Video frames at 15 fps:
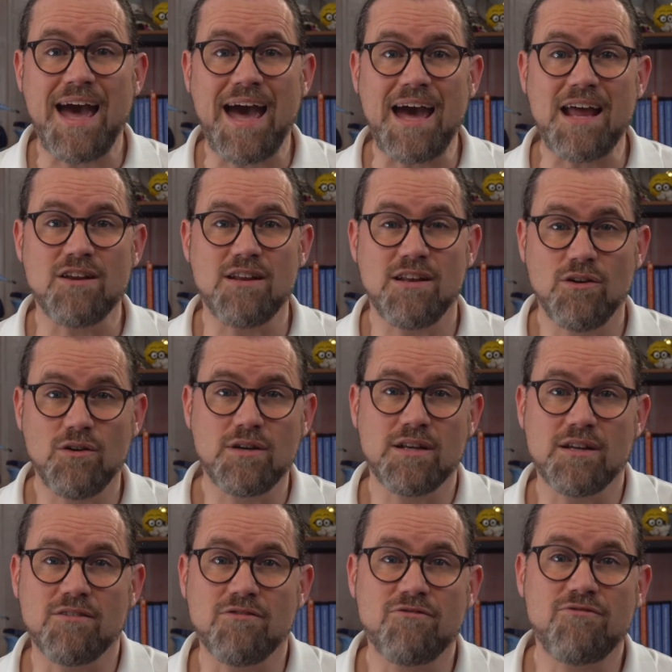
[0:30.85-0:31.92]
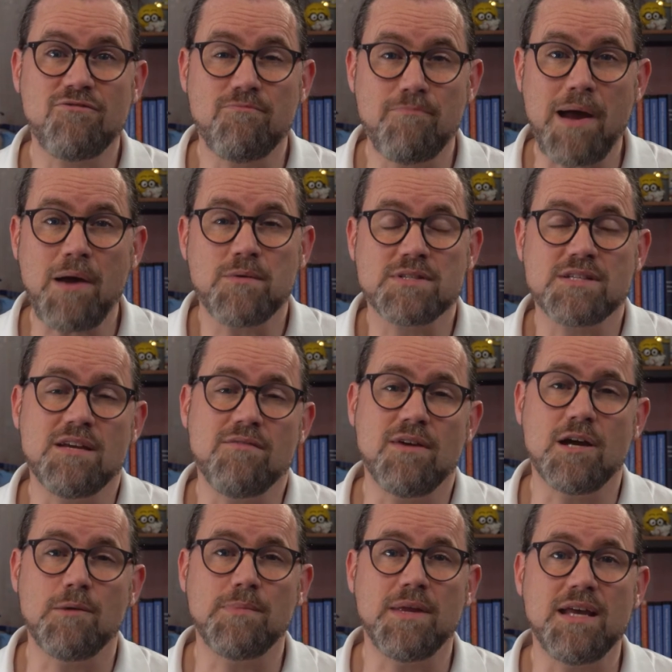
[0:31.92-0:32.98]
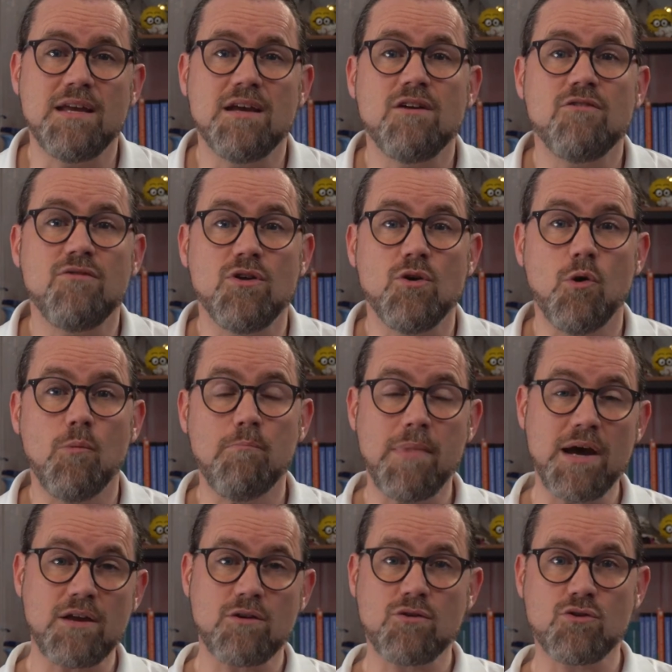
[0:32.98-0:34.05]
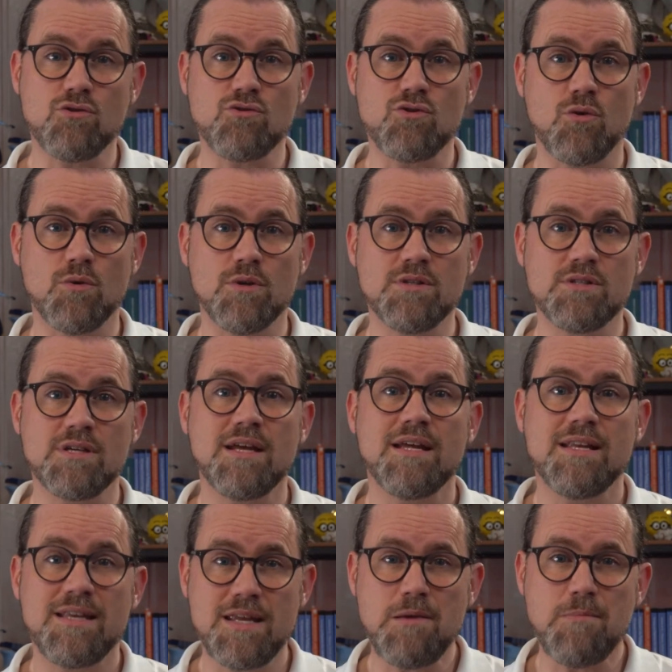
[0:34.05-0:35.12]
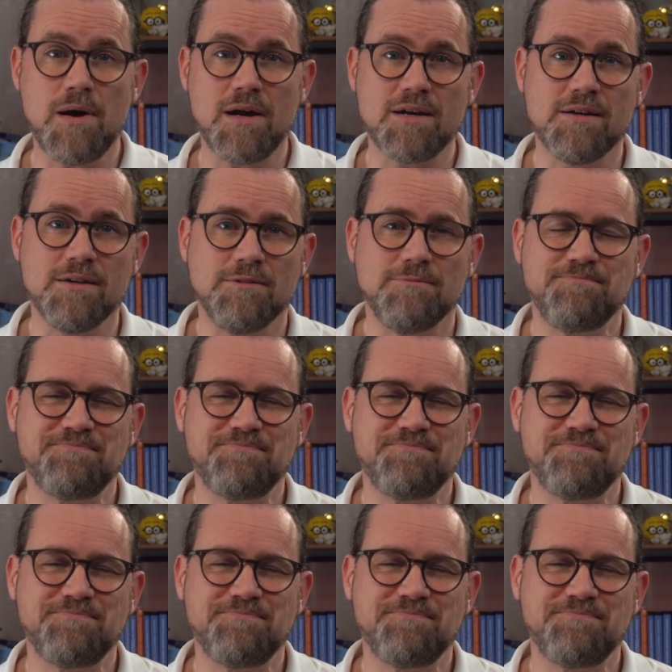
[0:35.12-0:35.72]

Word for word: and look at a power saving update for your microcontroller's debugger.